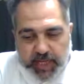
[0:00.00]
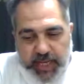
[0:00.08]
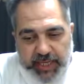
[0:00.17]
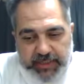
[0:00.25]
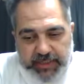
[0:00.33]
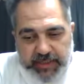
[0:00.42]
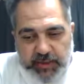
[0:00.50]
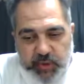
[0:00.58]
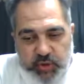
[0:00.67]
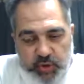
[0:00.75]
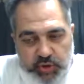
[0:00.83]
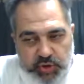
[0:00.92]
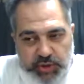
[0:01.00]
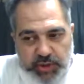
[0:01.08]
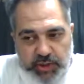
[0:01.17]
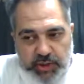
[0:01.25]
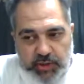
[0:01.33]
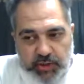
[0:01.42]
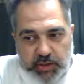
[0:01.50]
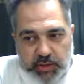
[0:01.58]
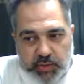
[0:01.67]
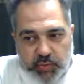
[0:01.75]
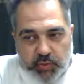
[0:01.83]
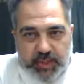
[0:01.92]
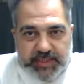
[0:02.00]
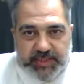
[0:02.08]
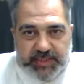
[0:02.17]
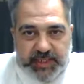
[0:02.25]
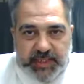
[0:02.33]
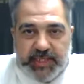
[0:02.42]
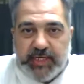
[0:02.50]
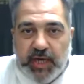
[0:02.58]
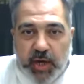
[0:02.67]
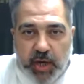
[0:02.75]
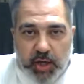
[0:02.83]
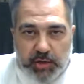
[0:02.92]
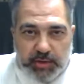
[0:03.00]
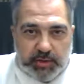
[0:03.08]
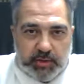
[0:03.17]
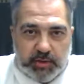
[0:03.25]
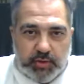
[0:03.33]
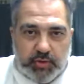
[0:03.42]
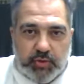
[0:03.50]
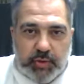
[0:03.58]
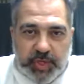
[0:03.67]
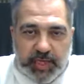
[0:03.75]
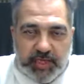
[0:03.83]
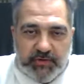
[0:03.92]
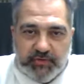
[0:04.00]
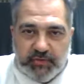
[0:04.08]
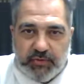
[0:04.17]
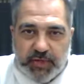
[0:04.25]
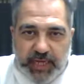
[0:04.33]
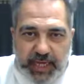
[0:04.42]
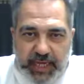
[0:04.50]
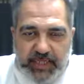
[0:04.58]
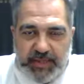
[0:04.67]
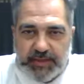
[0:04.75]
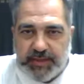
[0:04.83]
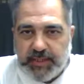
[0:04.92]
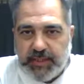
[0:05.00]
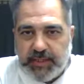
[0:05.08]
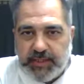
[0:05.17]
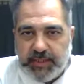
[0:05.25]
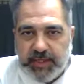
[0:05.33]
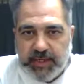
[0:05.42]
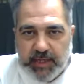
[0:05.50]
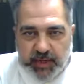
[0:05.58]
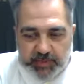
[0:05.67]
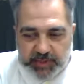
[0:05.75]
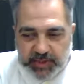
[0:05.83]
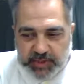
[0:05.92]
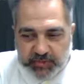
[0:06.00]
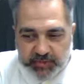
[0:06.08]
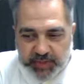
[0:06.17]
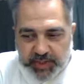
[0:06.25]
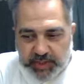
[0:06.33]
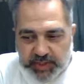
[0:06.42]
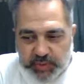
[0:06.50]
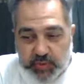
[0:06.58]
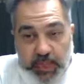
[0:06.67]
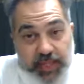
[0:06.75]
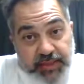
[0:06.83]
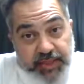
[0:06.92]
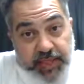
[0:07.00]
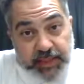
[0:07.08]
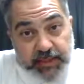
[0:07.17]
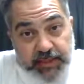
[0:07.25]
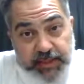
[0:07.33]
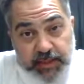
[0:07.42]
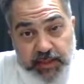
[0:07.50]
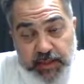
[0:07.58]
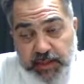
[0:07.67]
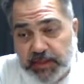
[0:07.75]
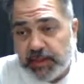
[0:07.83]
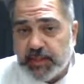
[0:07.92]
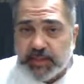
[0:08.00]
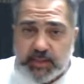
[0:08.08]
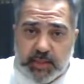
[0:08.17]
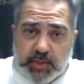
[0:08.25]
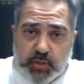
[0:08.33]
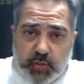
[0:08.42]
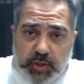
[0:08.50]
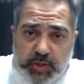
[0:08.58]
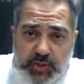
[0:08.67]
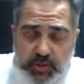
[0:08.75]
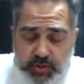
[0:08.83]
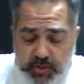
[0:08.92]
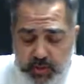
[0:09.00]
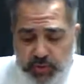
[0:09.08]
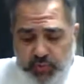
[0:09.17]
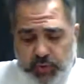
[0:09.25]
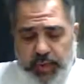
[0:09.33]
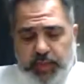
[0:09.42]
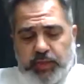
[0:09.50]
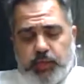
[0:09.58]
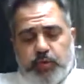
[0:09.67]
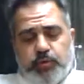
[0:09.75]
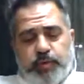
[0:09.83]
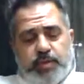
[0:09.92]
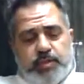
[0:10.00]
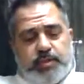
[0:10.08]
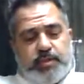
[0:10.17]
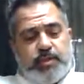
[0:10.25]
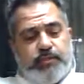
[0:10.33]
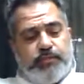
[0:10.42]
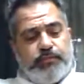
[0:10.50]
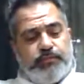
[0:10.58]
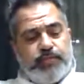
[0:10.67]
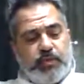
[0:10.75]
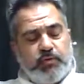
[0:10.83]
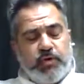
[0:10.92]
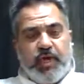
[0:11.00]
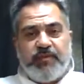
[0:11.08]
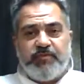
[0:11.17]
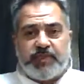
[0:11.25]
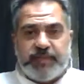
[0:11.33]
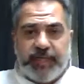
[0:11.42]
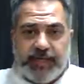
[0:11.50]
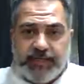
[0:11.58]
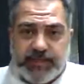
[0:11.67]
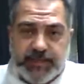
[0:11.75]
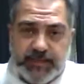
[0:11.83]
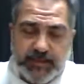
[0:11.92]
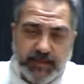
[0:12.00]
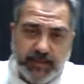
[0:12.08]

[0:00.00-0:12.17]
and he or she was saying harder or okay for anything updating with that school, and then suddenly there is a situation. We are humans, we have mistakes,